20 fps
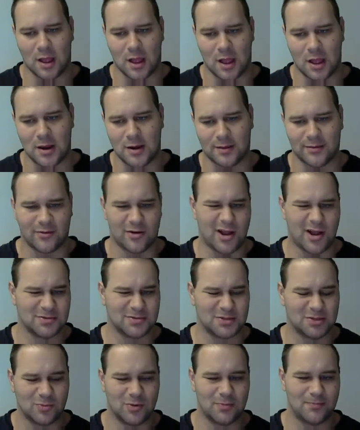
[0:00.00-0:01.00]
Another
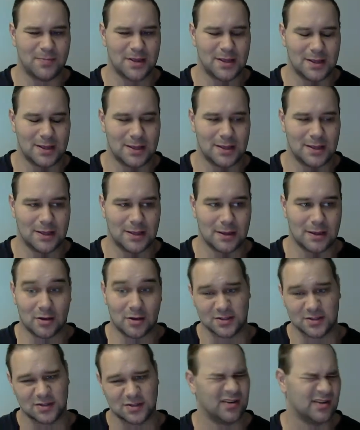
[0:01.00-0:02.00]
option would be,
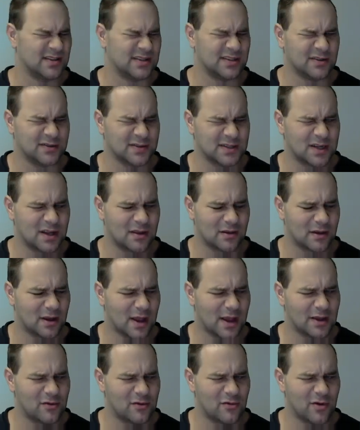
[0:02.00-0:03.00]
also Eric Silva's another
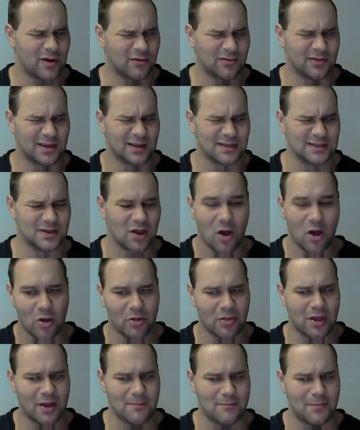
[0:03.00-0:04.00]
guy who I don't think is all
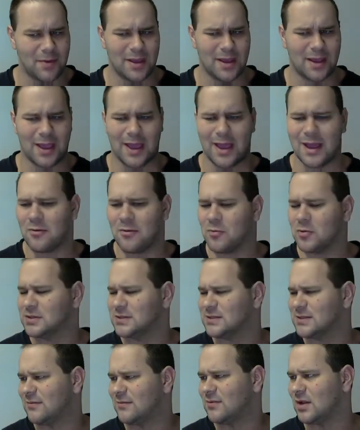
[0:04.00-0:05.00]
that big at
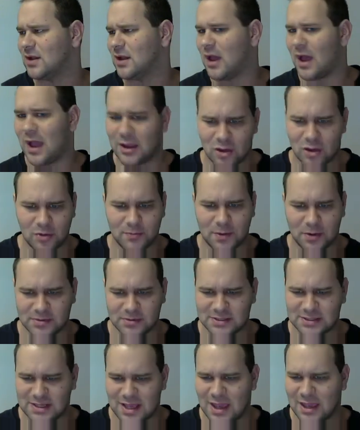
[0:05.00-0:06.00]
170. I could be
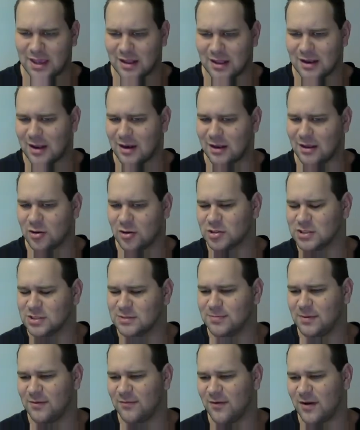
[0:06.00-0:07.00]
mistaken, and he could just
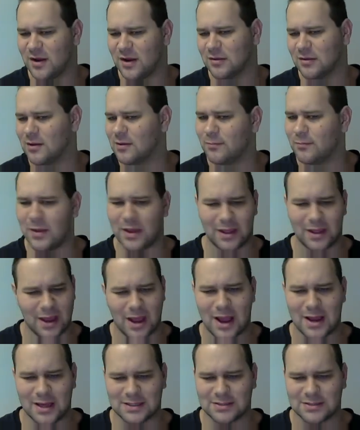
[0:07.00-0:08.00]
be fighting like big
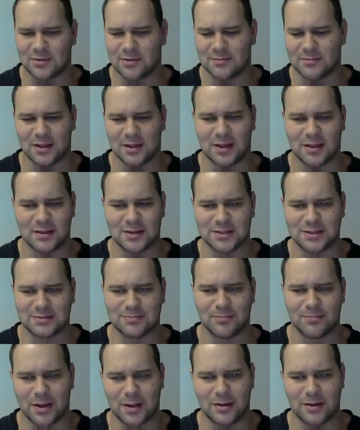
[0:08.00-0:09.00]
guys when I'm thinking this,
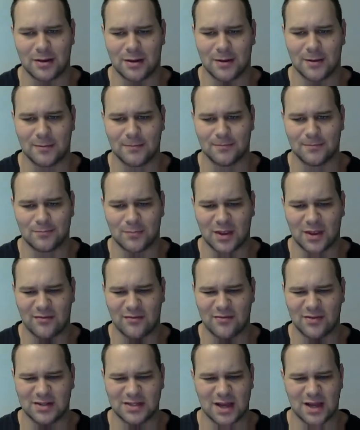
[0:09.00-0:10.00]
but
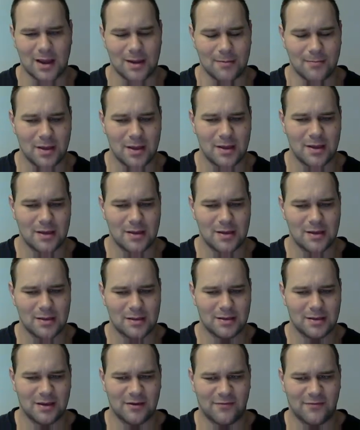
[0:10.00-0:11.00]
every time
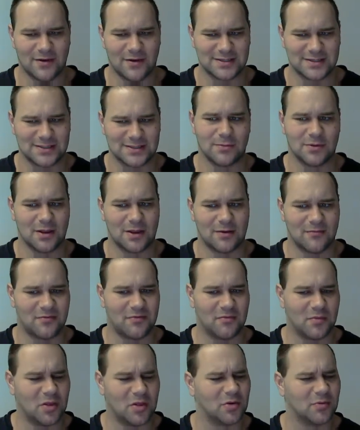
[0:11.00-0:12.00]
he fights someone that I'm
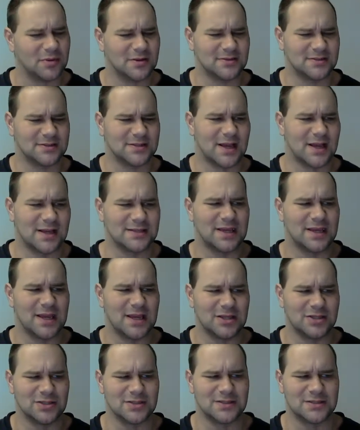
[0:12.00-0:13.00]
familiar with their size
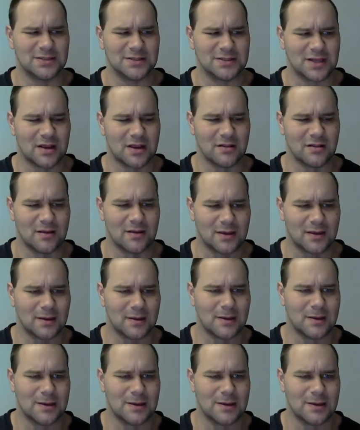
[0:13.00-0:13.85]
gauge, it's just kind of like,